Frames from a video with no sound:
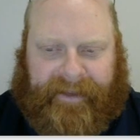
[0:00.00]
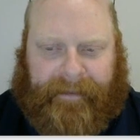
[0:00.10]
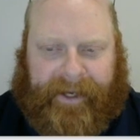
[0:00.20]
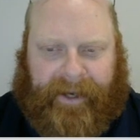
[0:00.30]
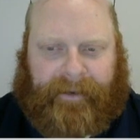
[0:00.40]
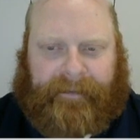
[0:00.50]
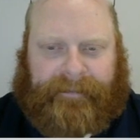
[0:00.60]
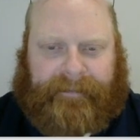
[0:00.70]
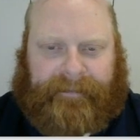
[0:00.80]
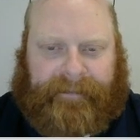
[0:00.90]
we go.
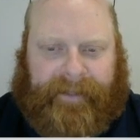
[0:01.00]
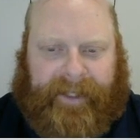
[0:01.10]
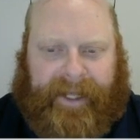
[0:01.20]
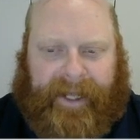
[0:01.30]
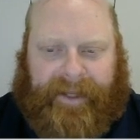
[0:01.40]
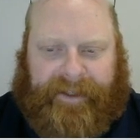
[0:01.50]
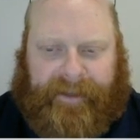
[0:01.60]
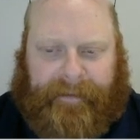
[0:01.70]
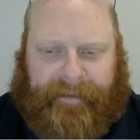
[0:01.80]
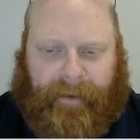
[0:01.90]
So
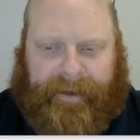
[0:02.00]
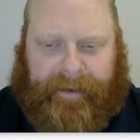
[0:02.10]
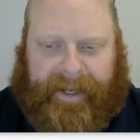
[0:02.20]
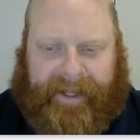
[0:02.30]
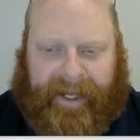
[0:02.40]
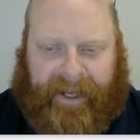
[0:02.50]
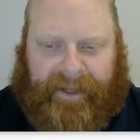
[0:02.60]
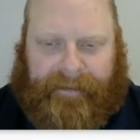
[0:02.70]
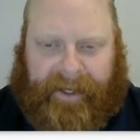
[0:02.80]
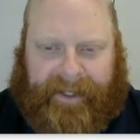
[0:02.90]
before we do anything
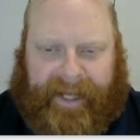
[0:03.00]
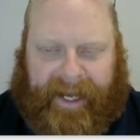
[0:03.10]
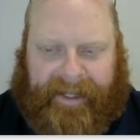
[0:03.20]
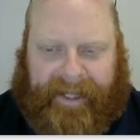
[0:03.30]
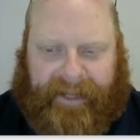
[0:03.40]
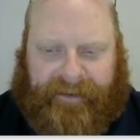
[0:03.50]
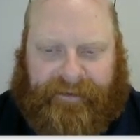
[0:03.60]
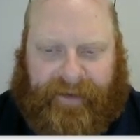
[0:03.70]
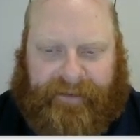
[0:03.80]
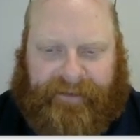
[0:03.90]
else, we're going to take that
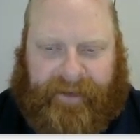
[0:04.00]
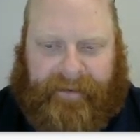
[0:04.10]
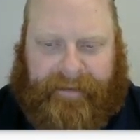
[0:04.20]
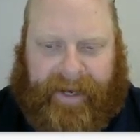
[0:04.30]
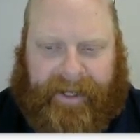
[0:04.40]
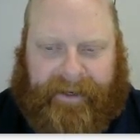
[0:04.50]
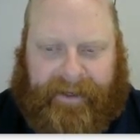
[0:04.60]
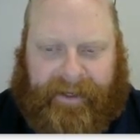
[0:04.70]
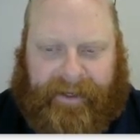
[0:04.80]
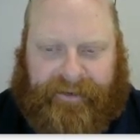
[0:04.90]
trench that we made.
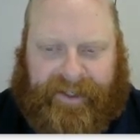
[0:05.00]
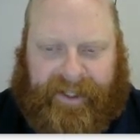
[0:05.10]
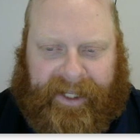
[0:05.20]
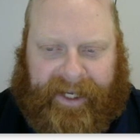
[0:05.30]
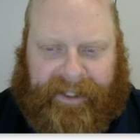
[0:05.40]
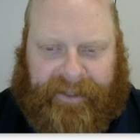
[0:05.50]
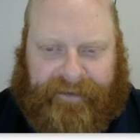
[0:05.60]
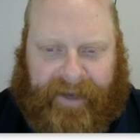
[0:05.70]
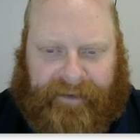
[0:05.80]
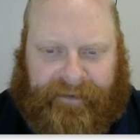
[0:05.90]
Just click on the
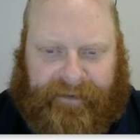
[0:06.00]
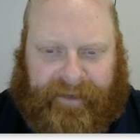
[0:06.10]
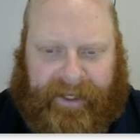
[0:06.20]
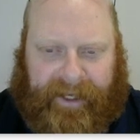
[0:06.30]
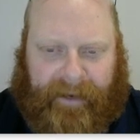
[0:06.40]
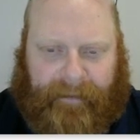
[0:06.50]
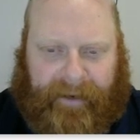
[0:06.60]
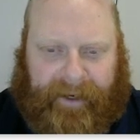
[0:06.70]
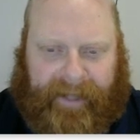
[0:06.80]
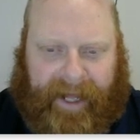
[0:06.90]
trench. We're
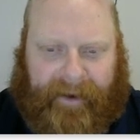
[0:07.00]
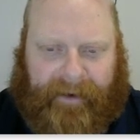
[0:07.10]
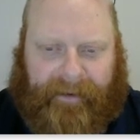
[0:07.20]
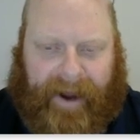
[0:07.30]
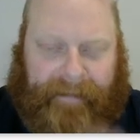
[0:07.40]
going to grab